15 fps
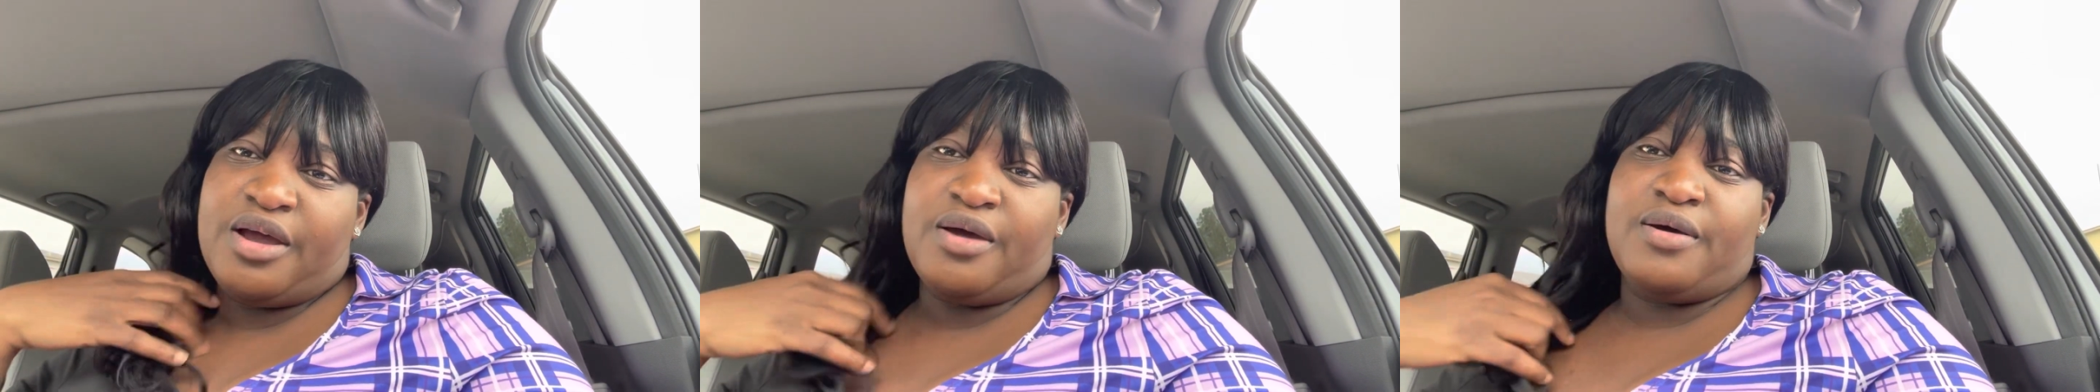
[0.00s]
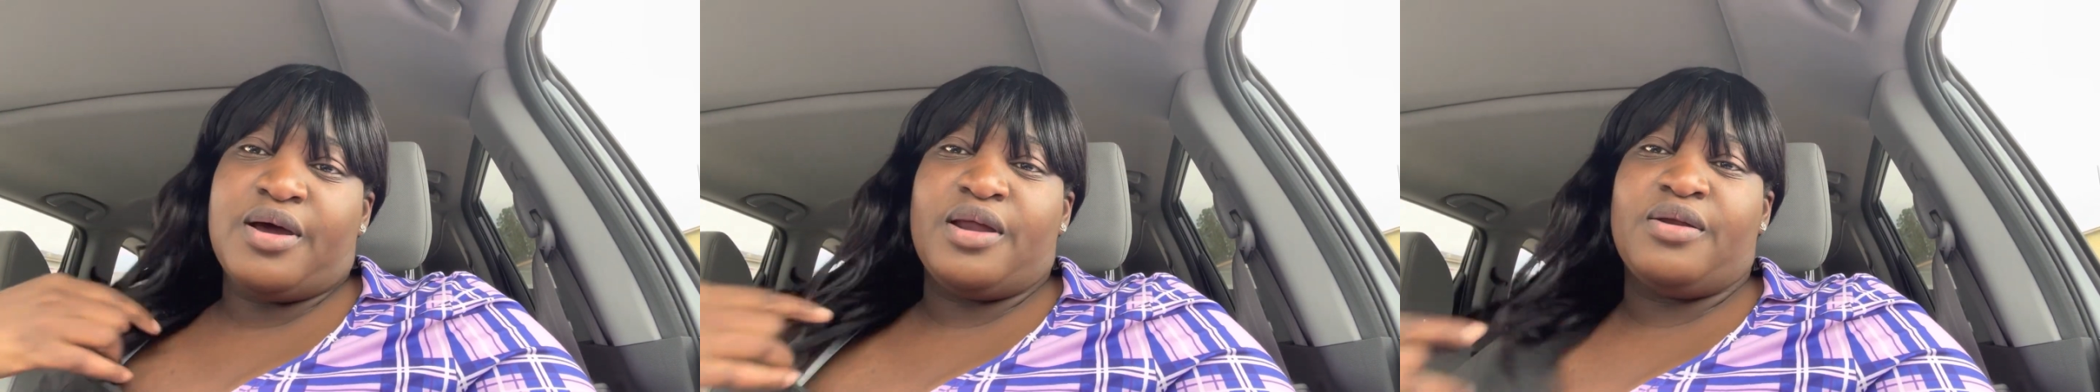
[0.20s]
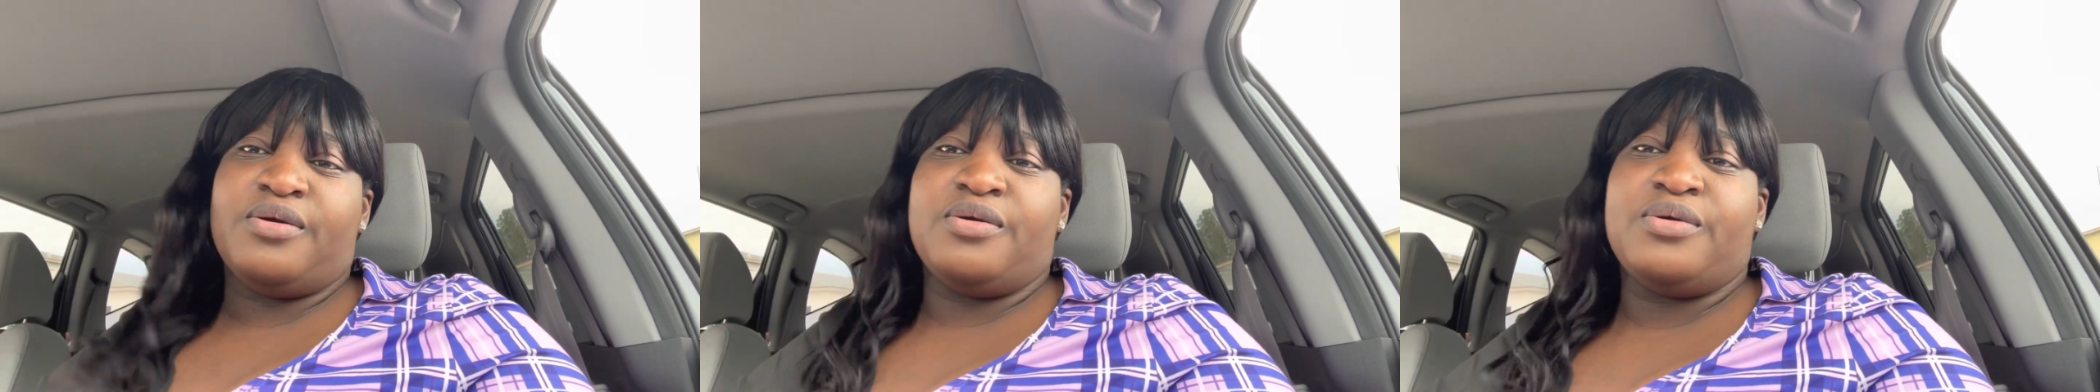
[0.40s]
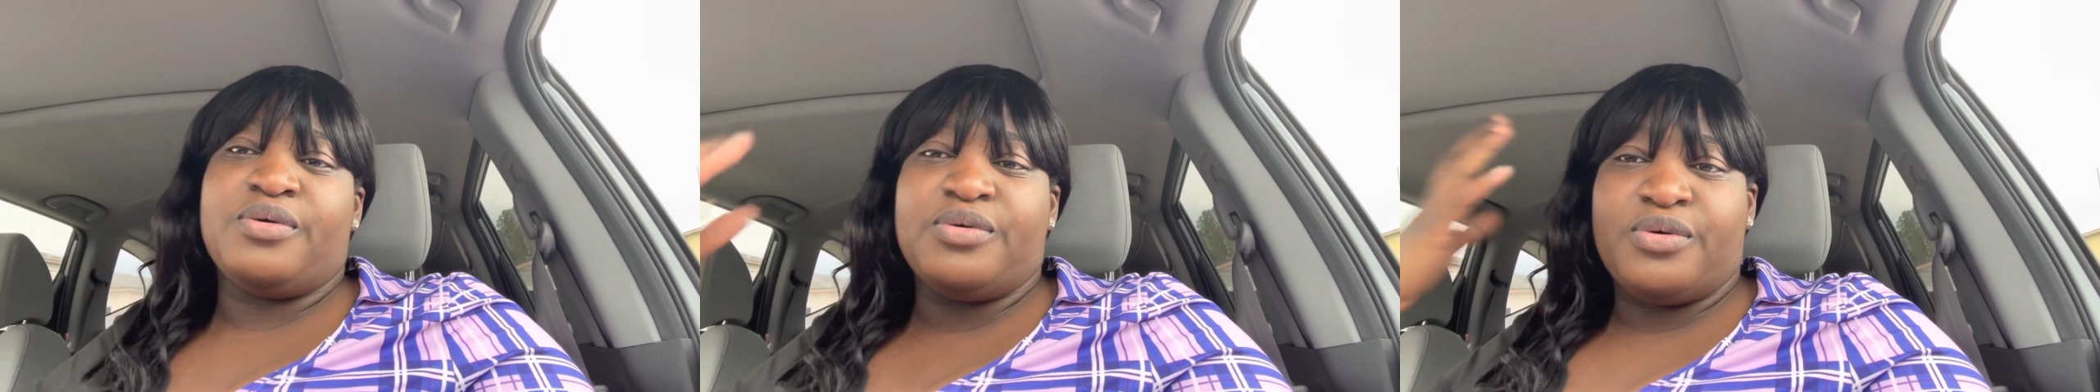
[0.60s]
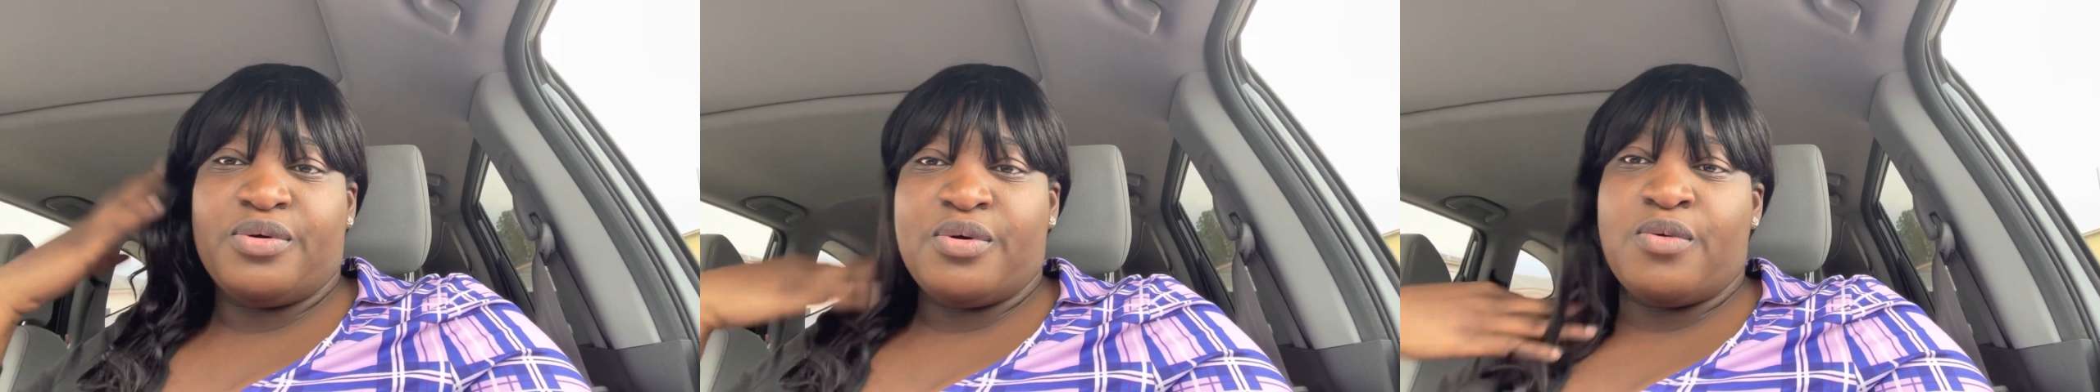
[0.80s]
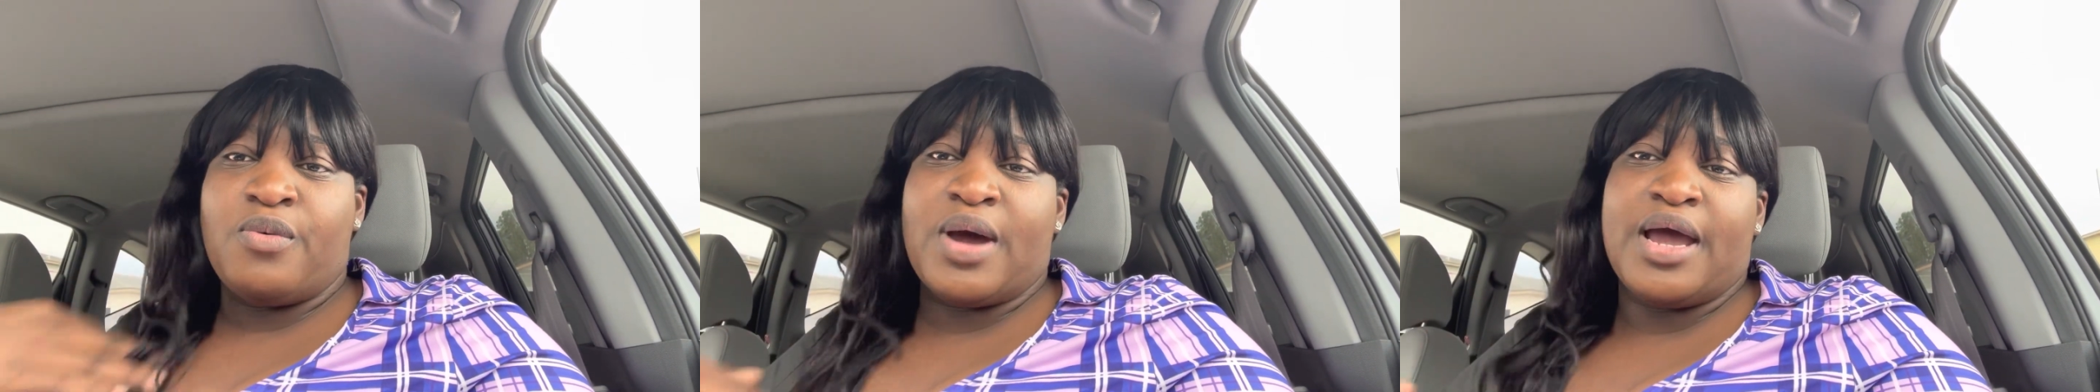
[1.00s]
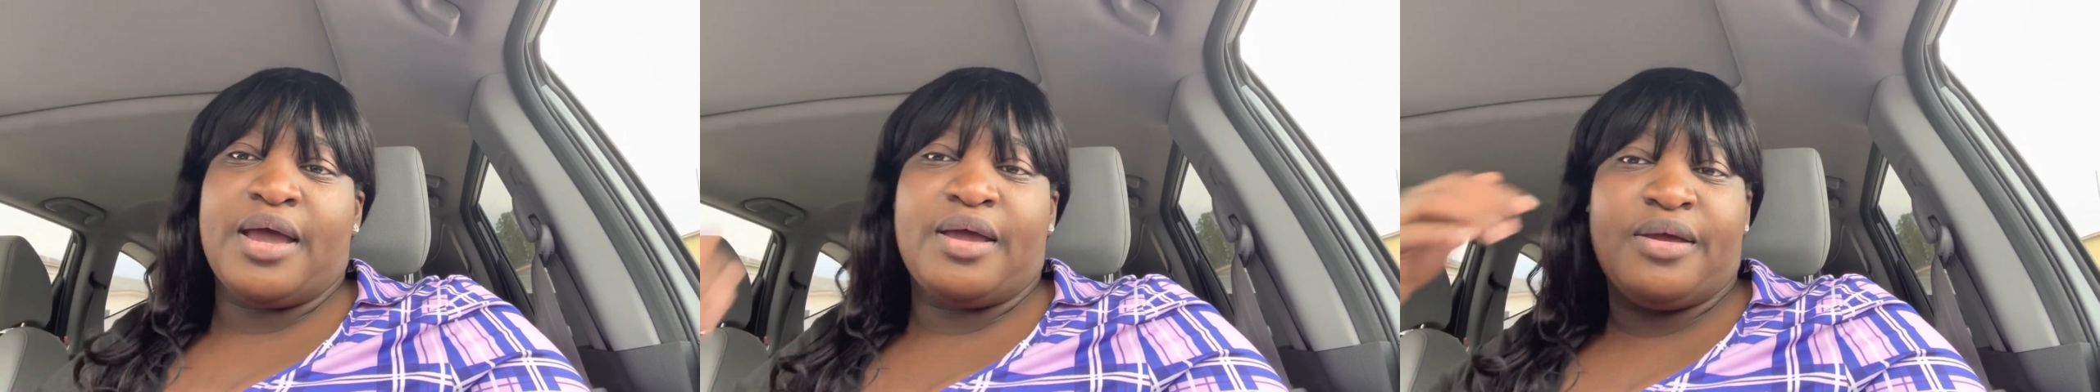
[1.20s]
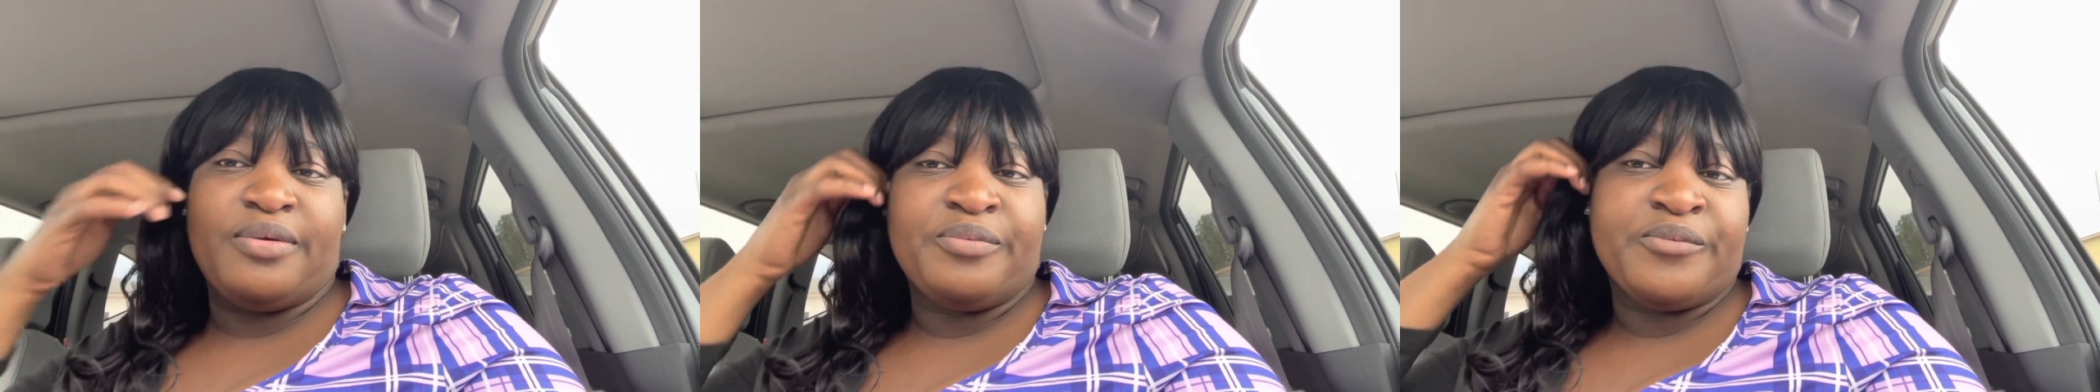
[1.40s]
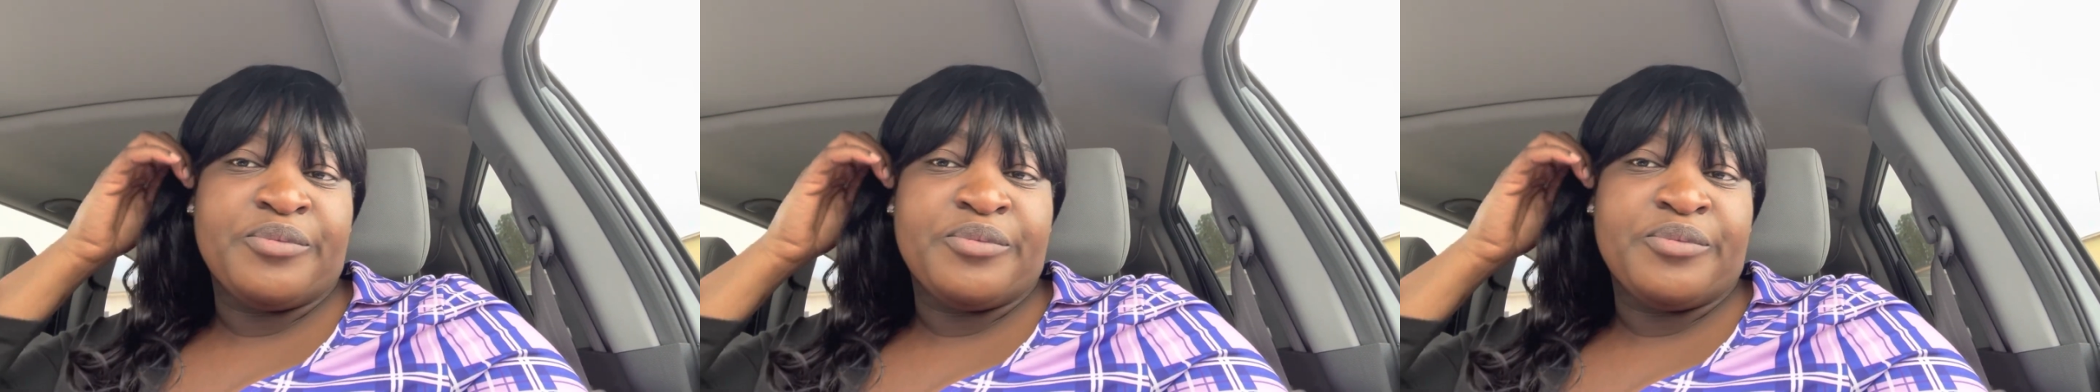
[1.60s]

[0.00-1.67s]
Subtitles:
I don't know why.